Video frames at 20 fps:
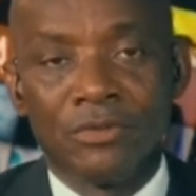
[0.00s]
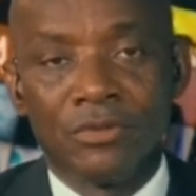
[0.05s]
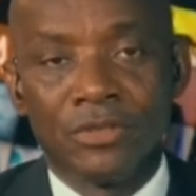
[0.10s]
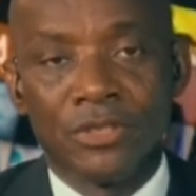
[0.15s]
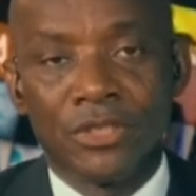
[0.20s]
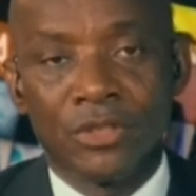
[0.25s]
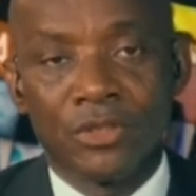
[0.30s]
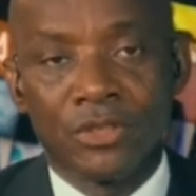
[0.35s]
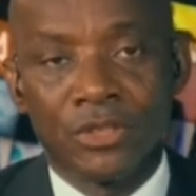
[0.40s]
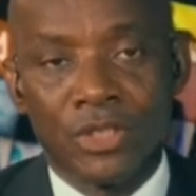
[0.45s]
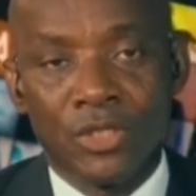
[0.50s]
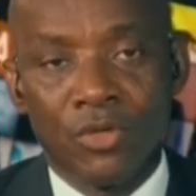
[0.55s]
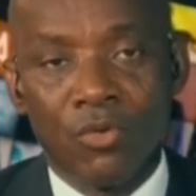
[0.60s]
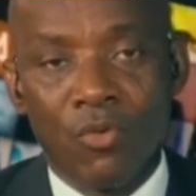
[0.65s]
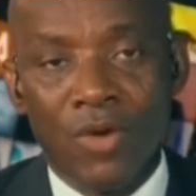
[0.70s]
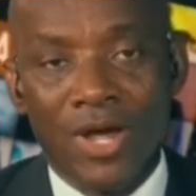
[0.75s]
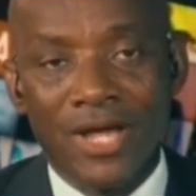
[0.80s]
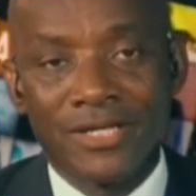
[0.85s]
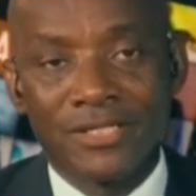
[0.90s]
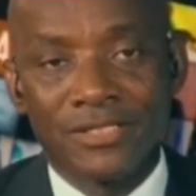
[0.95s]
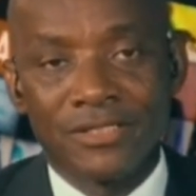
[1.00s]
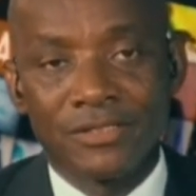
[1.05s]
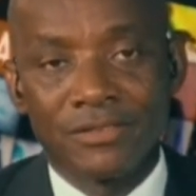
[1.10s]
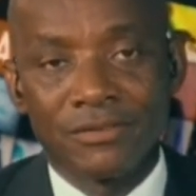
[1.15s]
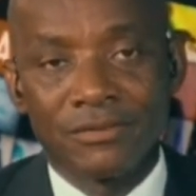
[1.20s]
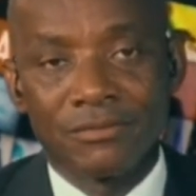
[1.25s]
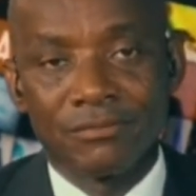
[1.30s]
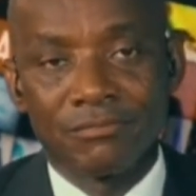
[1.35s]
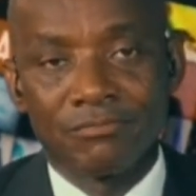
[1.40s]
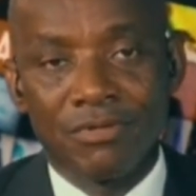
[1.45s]
they didn't
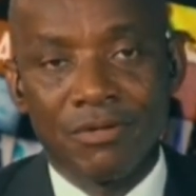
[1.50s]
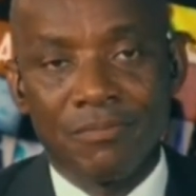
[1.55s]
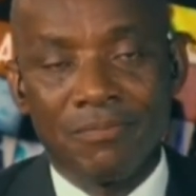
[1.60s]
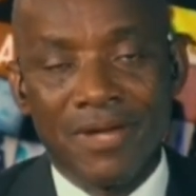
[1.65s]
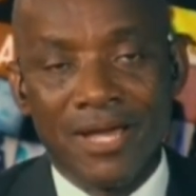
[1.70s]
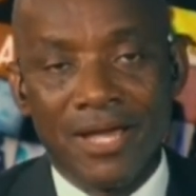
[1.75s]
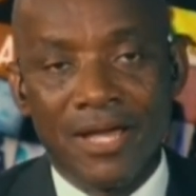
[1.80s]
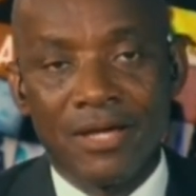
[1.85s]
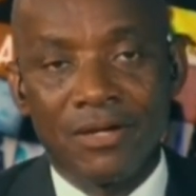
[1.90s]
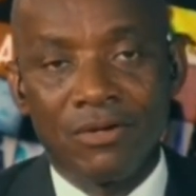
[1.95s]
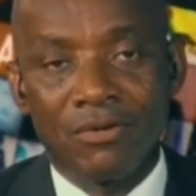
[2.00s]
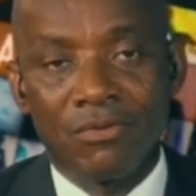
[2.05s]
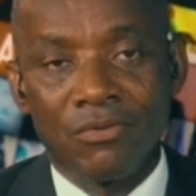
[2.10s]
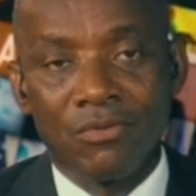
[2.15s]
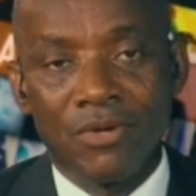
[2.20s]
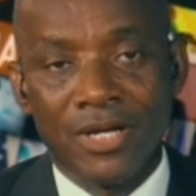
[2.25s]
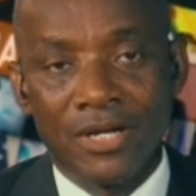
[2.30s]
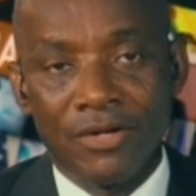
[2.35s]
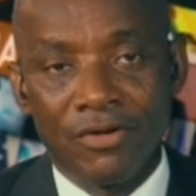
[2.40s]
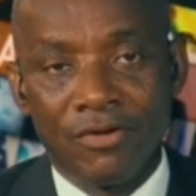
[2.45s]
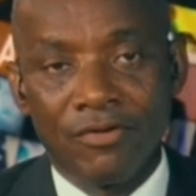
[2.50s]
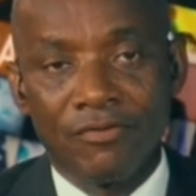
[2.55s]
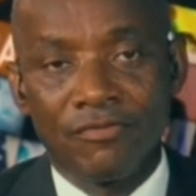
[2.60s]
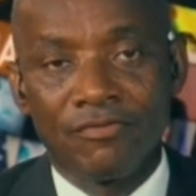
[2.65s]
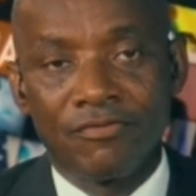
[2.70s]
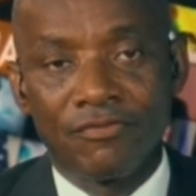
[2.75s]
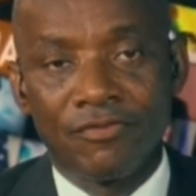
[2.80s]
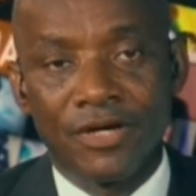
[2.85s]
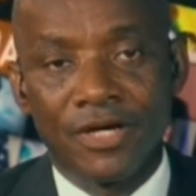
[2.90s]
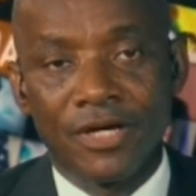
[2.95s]
quite prepare well
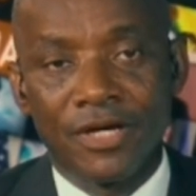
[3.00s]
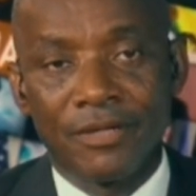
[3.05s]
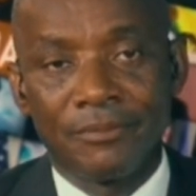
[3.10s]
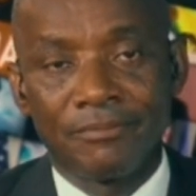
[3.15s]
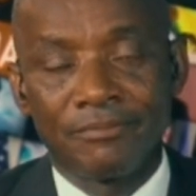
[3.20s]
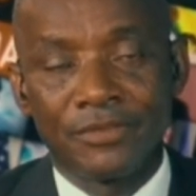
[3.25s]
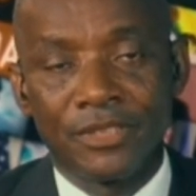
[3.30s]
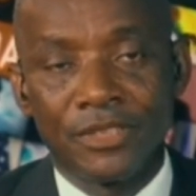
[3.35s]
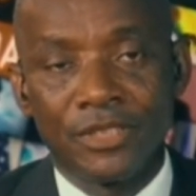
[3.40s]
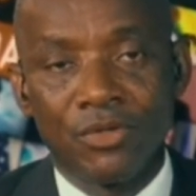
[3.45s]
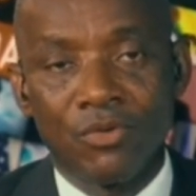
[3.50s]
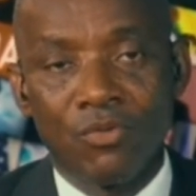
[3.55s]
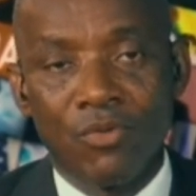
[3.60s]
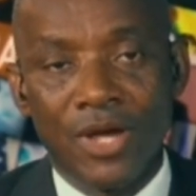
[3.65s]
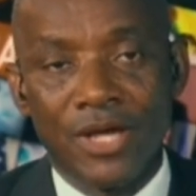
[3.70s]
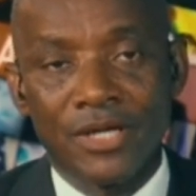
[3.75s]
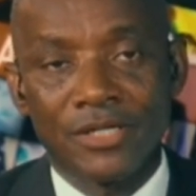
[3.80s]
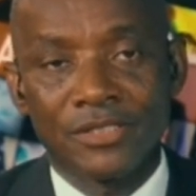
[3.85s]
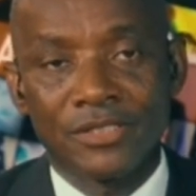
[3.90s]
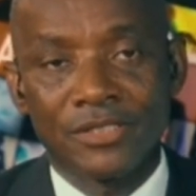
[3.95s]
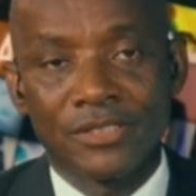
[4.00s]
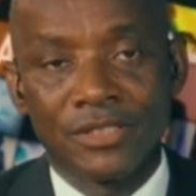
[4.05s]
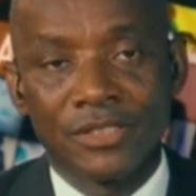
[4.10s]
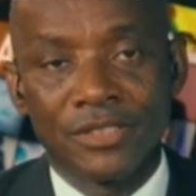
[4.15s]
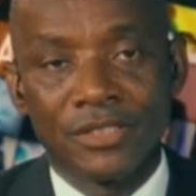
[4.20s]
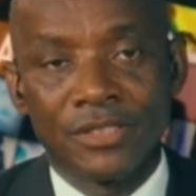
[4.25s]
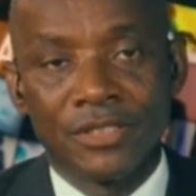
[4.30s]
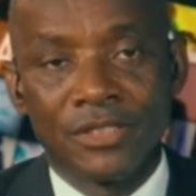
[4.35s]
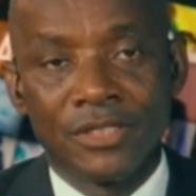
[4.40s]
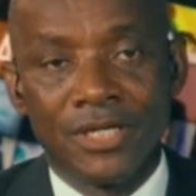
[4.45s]
enough. They didn't quite
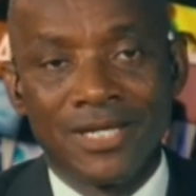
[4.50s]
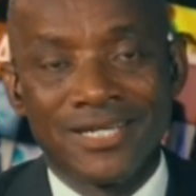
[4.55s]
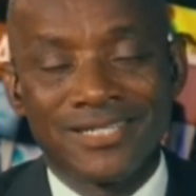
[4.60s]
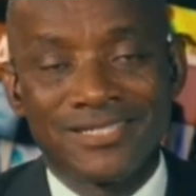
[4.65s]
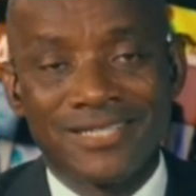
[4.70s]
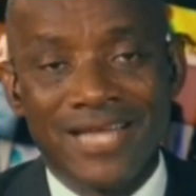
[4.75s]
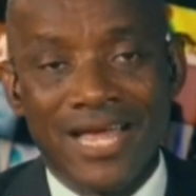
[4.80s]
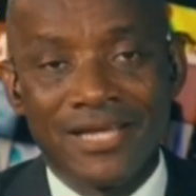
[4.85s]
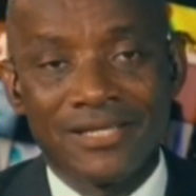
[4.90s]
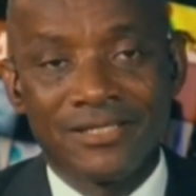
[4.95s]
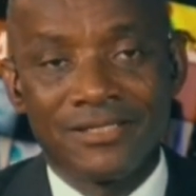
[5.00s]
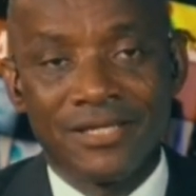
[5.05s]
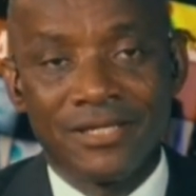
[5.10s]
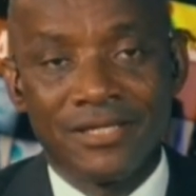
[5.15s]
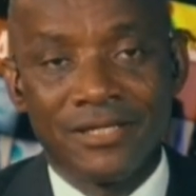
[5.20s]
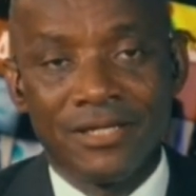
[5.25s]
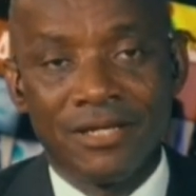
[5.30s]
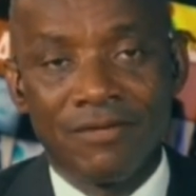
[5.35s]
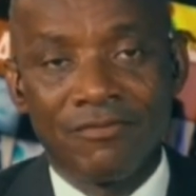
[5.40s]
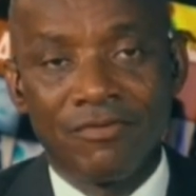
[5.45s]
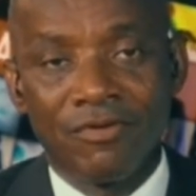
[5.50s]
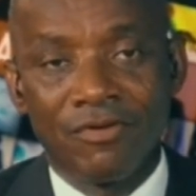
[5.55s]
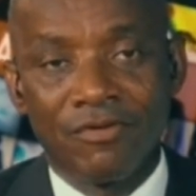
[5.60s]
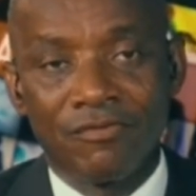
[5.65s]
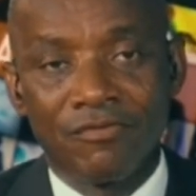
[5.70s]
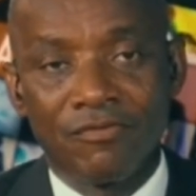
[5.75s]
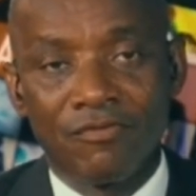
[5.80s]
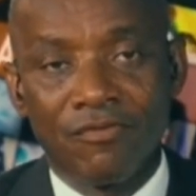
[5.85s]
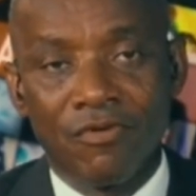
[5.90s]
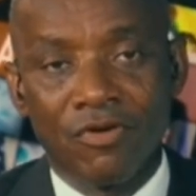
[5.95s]
exercise the level
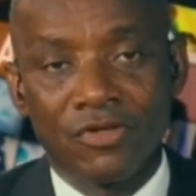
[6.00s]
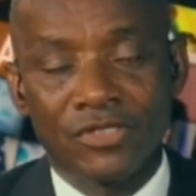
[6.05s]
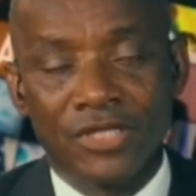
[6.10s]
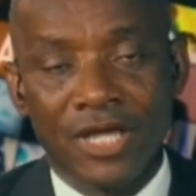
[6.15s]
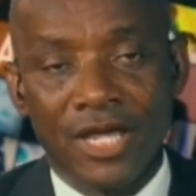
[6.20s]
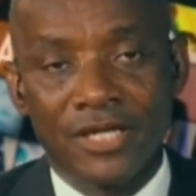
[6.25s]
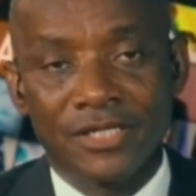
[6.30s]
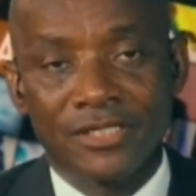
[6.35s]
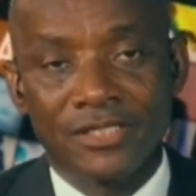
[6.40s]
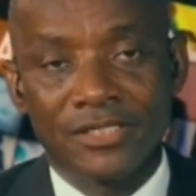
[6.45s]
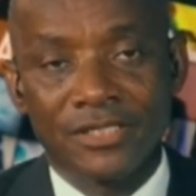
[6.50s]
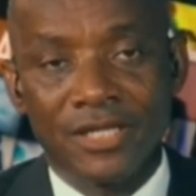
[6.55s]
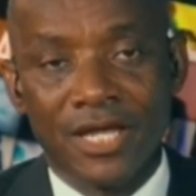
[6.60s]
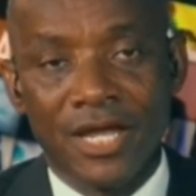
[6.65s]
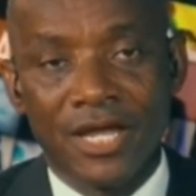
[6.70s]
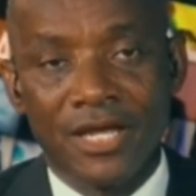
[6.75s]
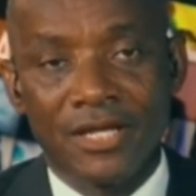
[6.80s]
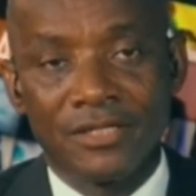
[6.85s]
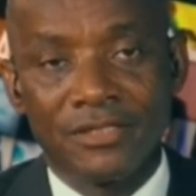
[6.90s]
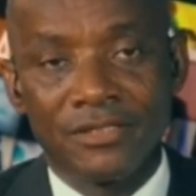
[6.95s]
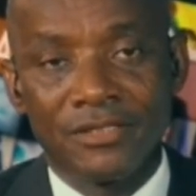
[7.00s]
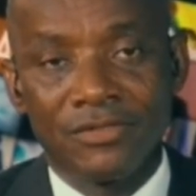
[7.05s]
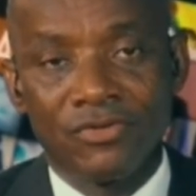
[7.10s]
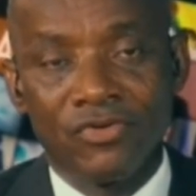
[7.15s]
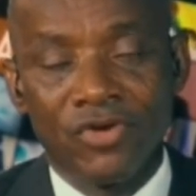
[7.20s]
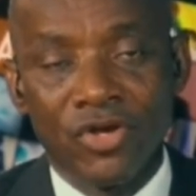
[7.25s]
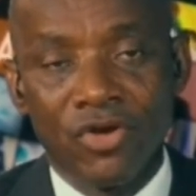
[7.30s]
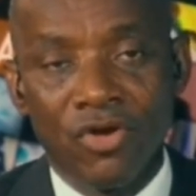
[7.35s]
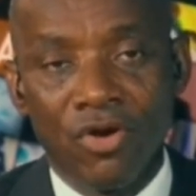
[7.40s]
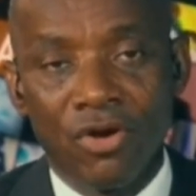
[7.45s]
of foresight and
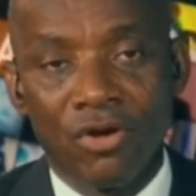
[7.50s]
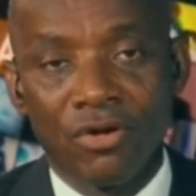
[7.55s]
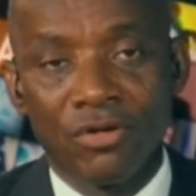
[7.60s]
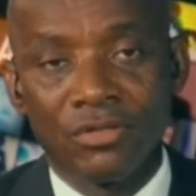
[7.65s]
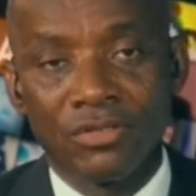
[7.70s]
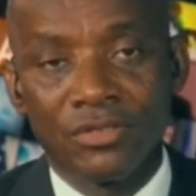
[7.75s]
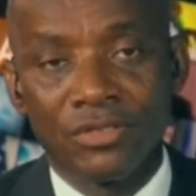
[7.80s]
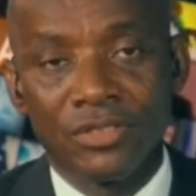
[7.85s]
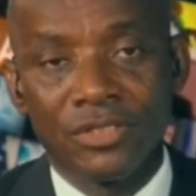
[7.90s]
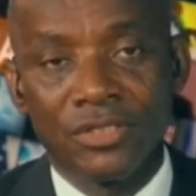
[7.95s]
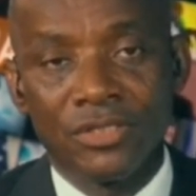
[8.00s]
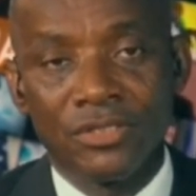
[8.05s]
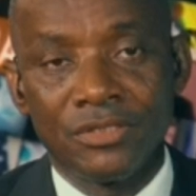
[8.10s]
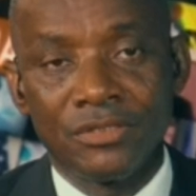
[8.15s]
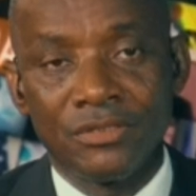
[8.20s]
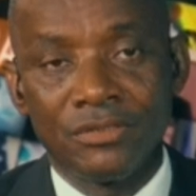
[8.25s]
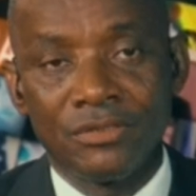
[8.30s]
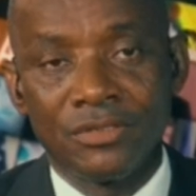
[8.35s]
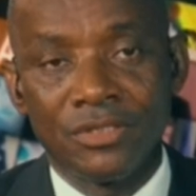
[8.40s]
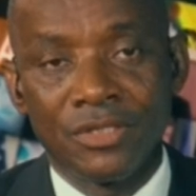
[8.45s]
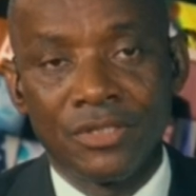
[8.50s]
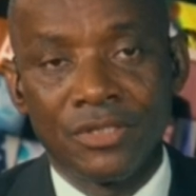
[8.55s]
rigor in